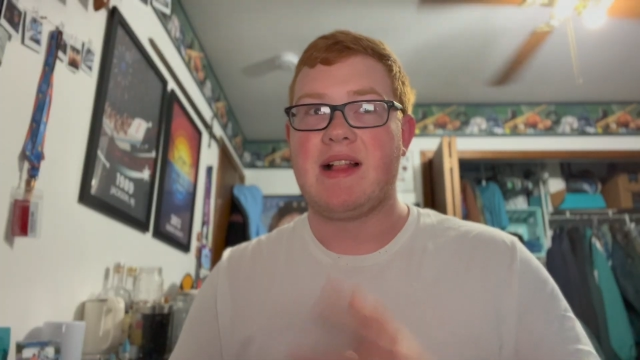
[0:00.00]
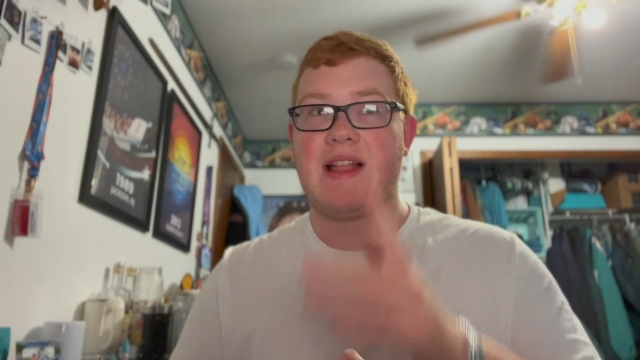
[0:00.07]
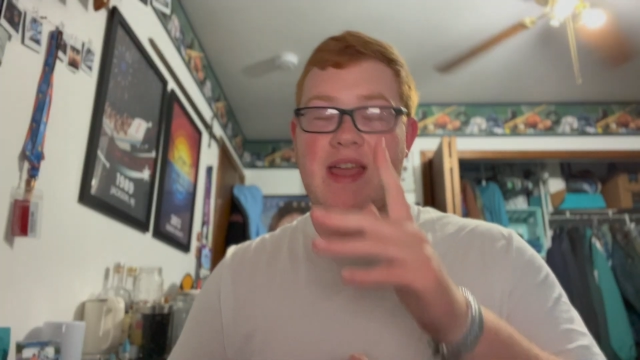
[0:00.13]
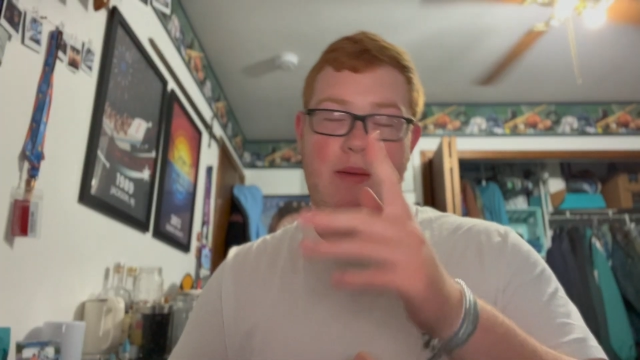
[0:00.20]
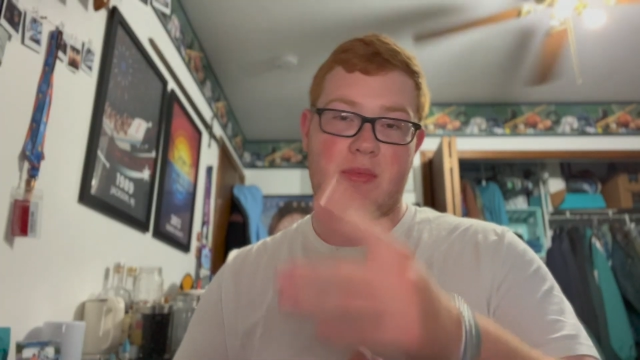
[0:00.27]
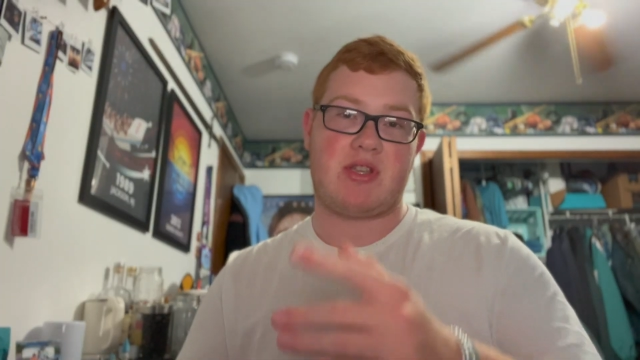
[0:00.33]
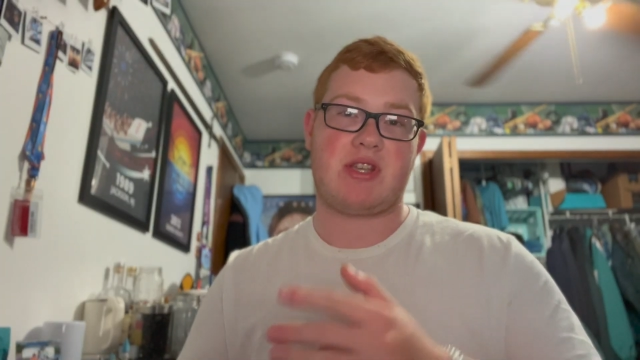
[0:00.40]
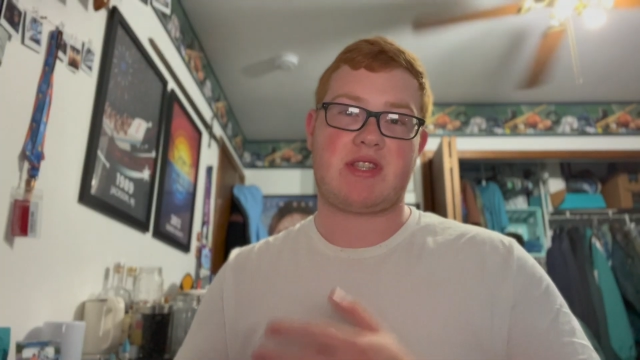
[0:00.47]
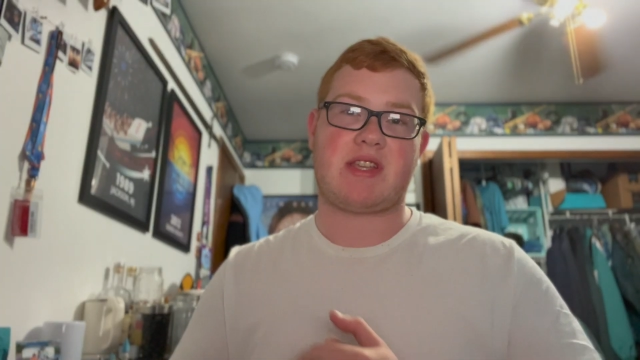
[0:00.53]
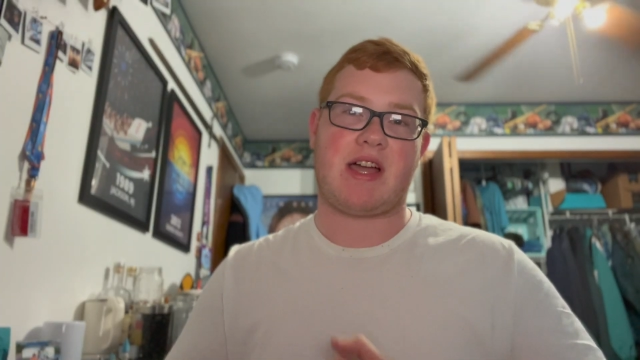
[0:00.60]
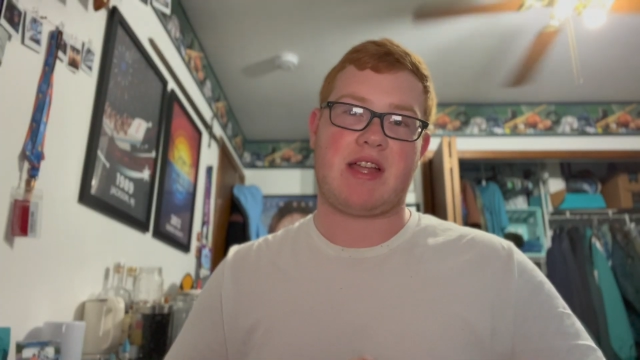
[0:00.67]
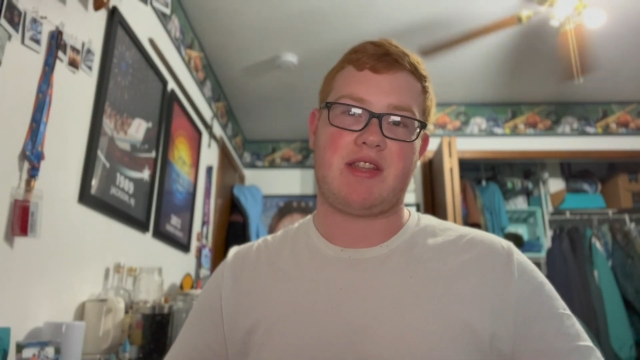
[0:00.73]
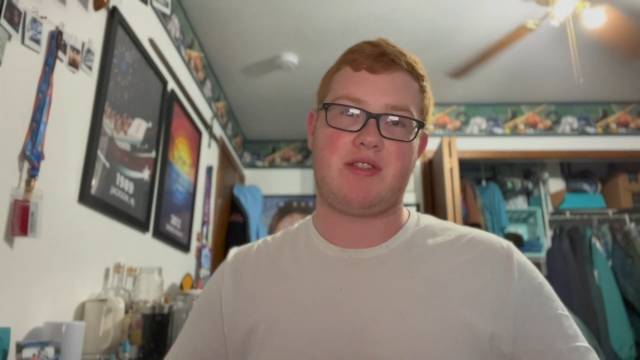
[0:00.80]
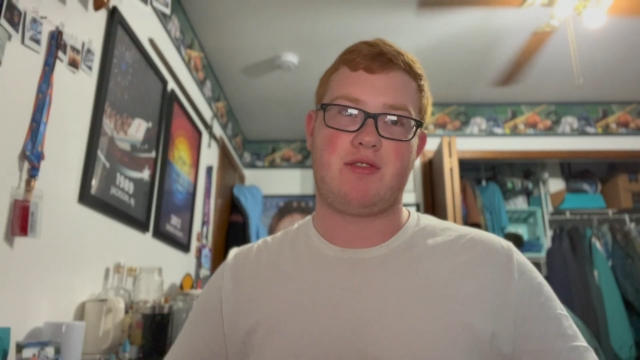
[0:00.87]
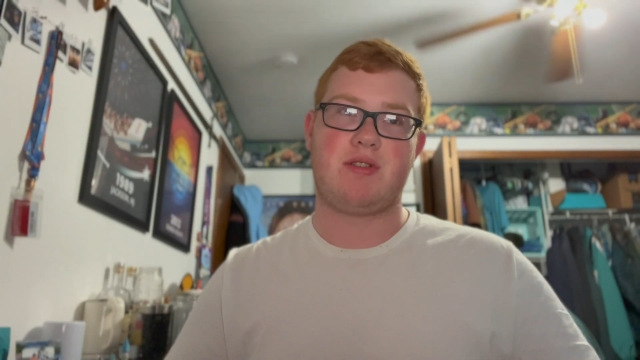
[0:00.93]
And we just
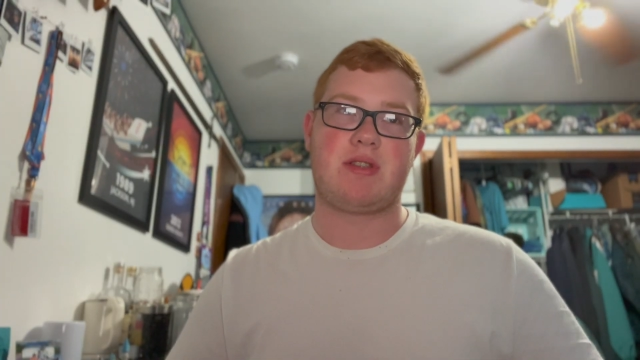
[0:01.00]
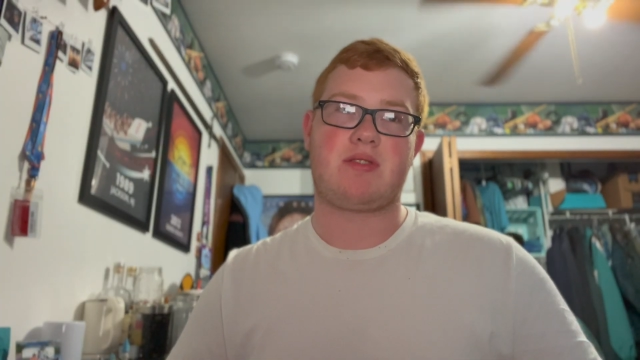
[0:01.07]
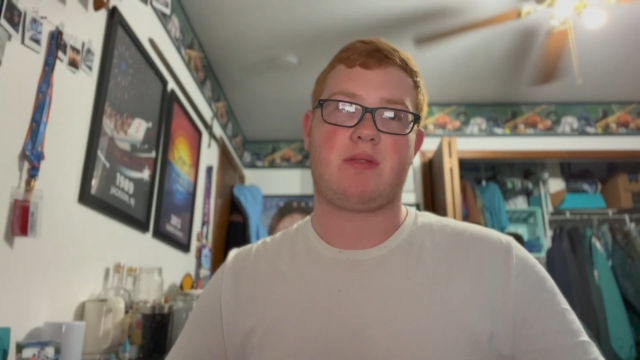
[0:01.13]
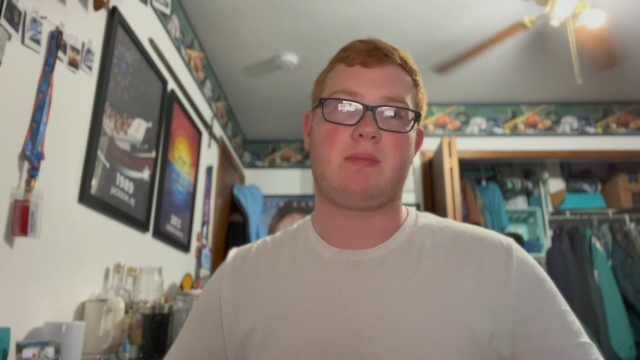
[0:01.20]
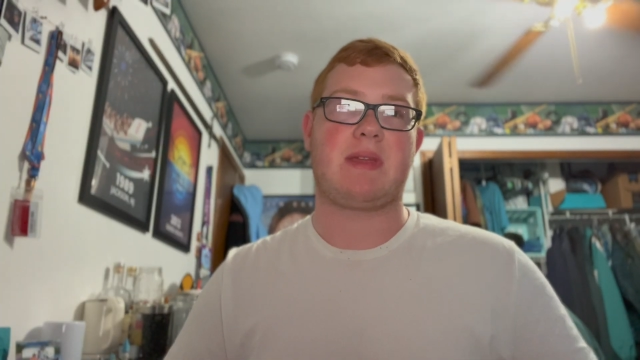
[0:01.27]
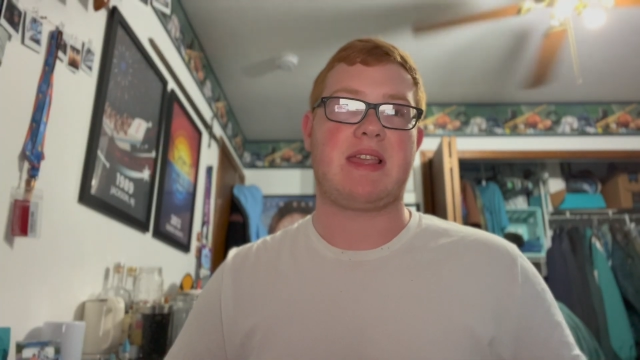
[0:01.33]
got news from